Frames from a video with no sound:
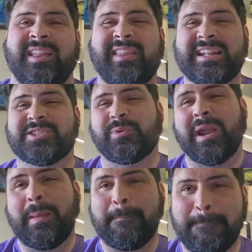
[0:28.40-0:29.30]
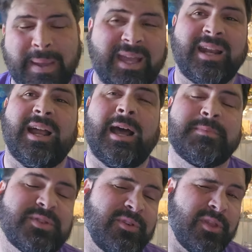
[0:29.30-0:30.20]
That's right,
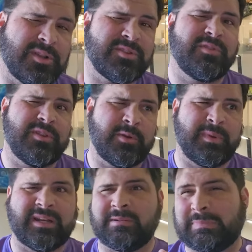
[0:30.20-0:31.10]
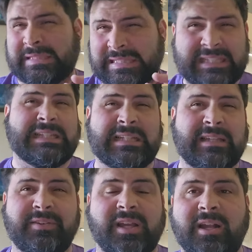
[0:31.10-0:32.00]
Meganobz. For those of you that have been completely
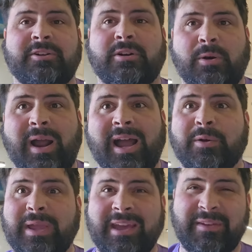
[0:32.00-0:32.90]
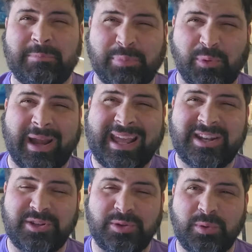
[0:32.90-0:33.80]
living under a rock, we have a
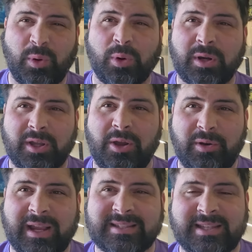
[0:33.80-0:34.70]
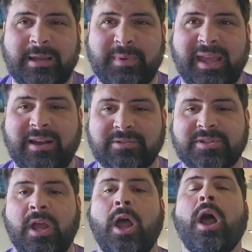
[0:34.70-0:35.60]
brand new Orc Codex coming out
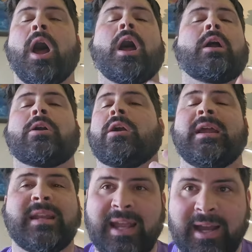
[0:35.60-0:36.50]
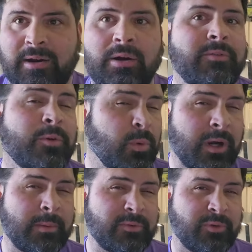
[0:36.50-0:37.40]
right now for
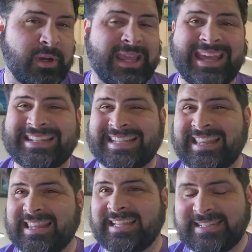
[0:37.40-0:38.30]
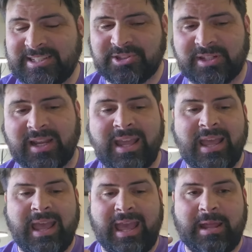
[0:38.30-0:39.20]
Warhammer 40k 10th edition.
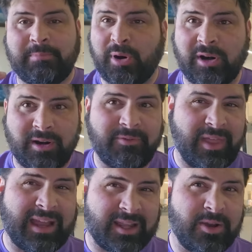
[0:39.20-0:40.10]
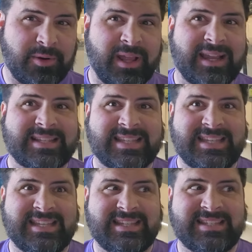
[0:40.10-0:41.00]
And part of that codex
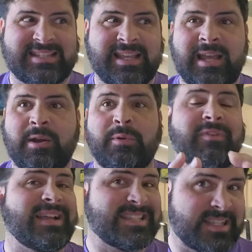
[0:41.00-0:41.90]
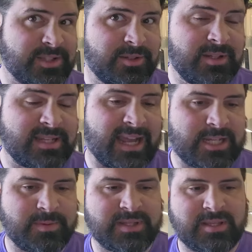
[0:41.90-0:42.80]
is we've got six new
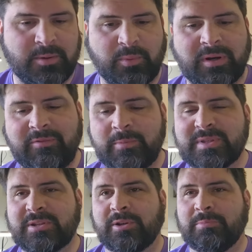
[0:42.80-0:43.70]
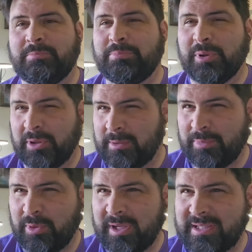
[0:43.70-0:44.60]
detachments, and one of them is called Bully
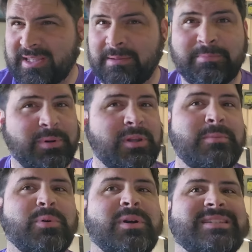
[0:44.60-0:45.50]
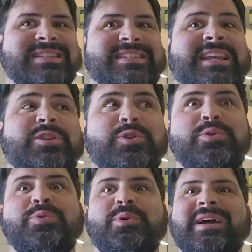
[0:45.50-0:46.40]
Boys. And Bully Boys is a
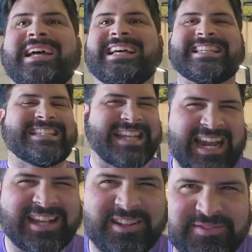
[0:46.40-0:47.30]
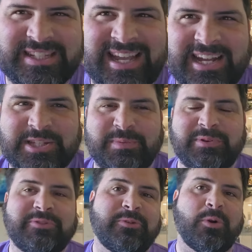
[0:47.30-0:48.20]
new style of
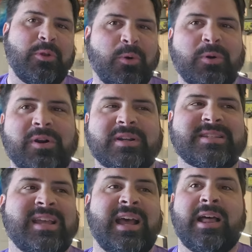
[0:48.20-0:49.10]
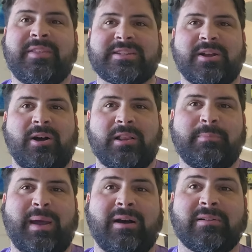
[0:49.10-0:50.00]
detachment for the orcs that's all
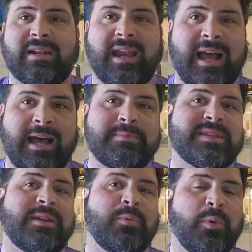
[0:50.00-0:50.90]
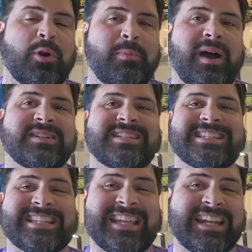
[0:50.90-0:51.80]
about knobs and war
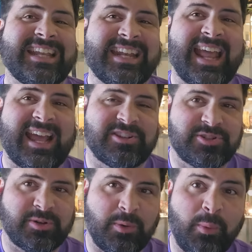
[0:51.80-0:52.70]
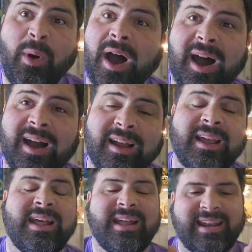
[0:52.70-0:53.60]
bosses getting an extra wog.
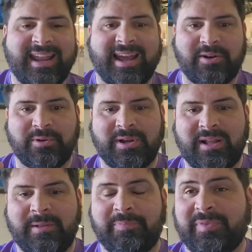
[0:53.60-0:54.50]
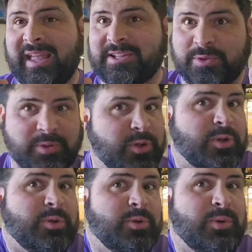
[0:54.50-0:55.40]
Now, that's
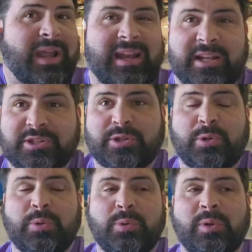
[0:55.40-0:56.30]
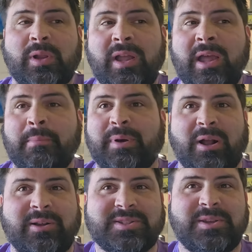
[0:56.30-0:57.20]
new and it's cool, but
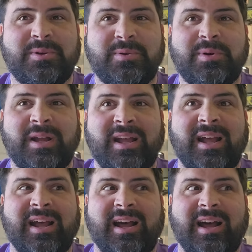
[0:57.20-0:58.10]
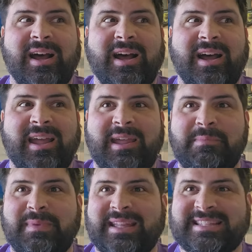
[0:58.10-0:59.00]
also it
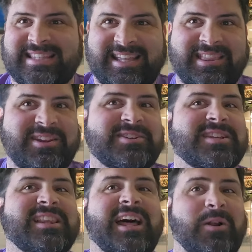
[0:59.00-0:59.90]
means that there's a lot